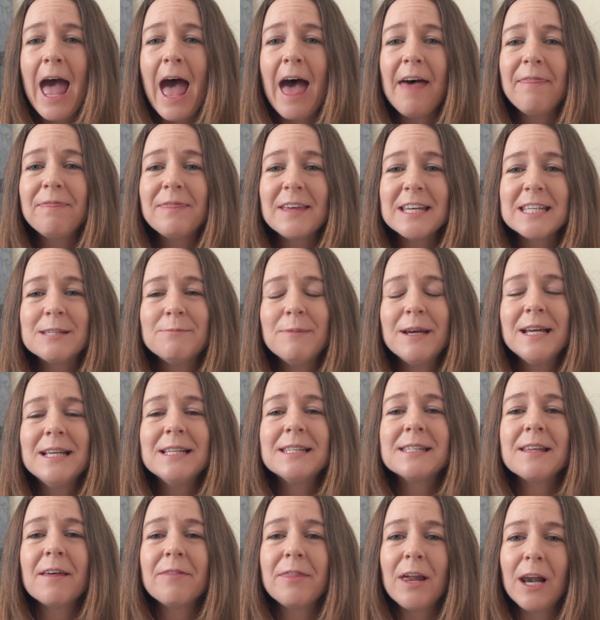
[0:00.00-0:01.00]
and this
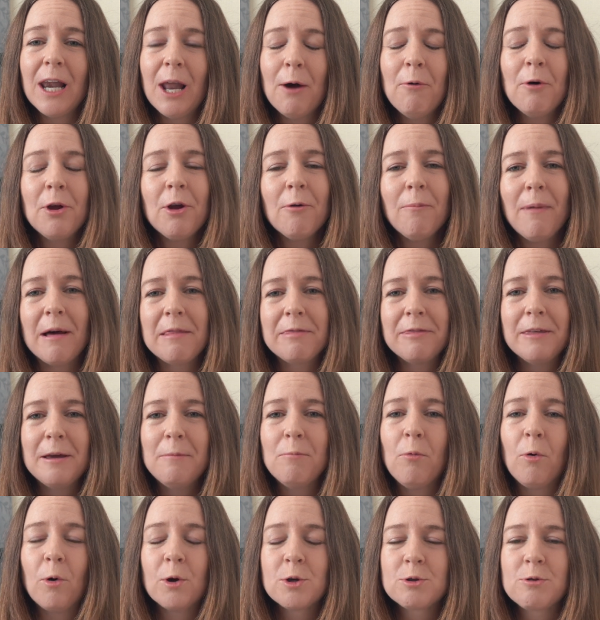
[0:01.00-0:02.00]
means the lower your monthly
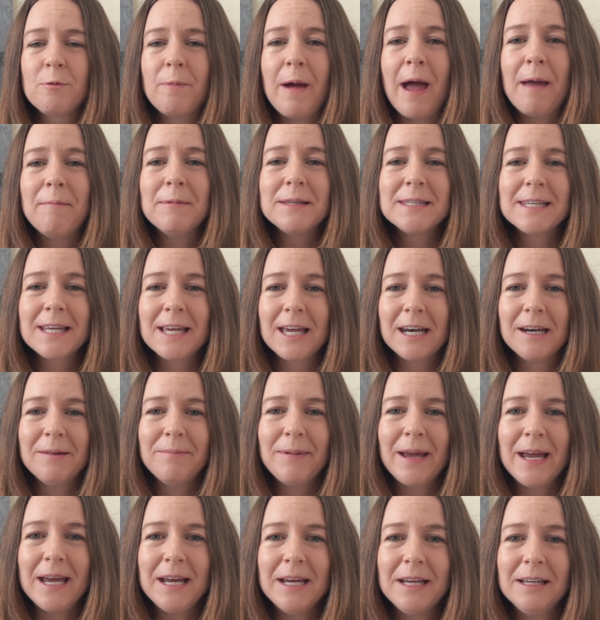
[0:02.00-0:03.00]
mortgage repayments are going to
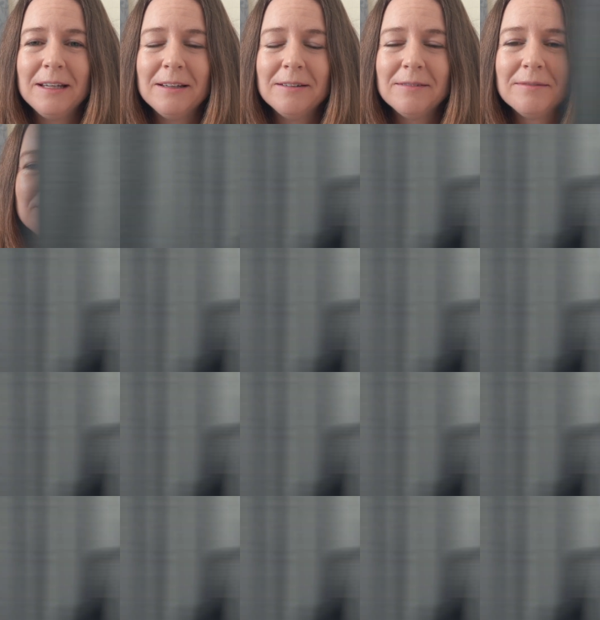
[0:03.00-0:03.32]
be.